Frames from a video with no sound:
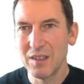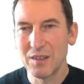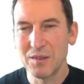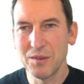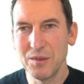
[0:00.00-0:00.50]

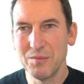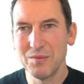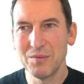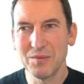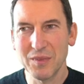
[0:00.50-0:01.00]
To
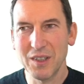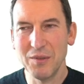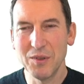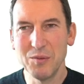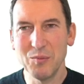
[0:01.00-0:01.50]
give
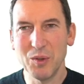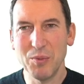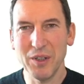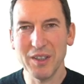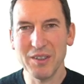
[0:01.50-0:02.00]
you more
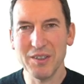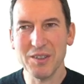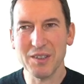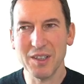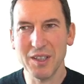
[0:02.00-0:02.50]

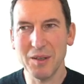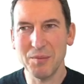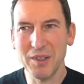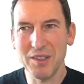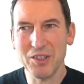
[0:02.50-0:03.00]
pointers, um,
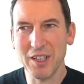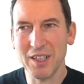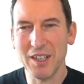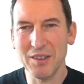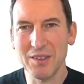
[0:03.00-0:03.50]
please check
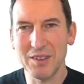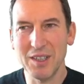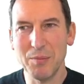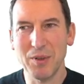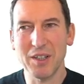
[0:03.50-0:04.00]
out the
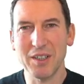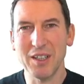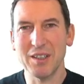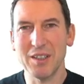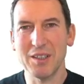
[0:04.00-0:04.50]
deep
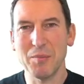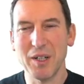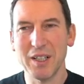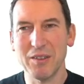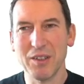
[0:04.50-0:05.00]
RNN and the
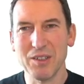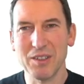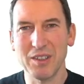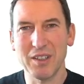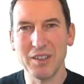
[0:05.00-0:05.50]

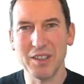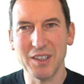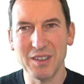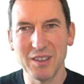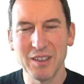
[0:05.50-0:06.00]
bidirectional
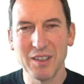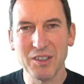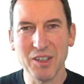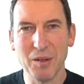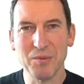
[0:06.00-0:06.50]
RNN
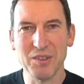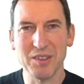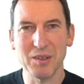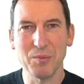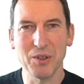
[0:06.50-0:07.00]
chapters
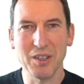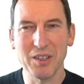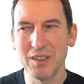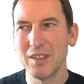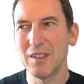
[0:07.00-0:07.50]
in the book.
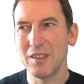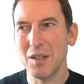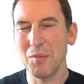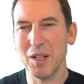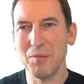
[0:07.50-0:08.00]
They
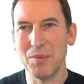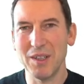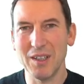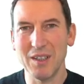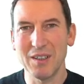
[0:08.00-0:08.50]
might
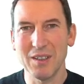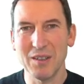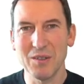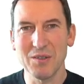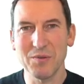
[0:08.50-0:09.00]
be
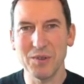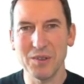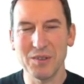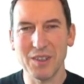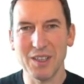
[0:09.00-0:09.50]
useful
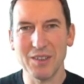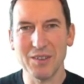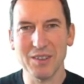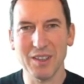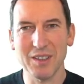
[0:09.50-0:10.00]
to get you
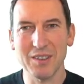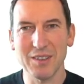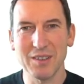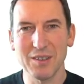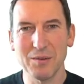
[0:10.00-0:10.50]

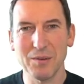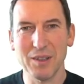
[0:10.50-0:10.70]
started with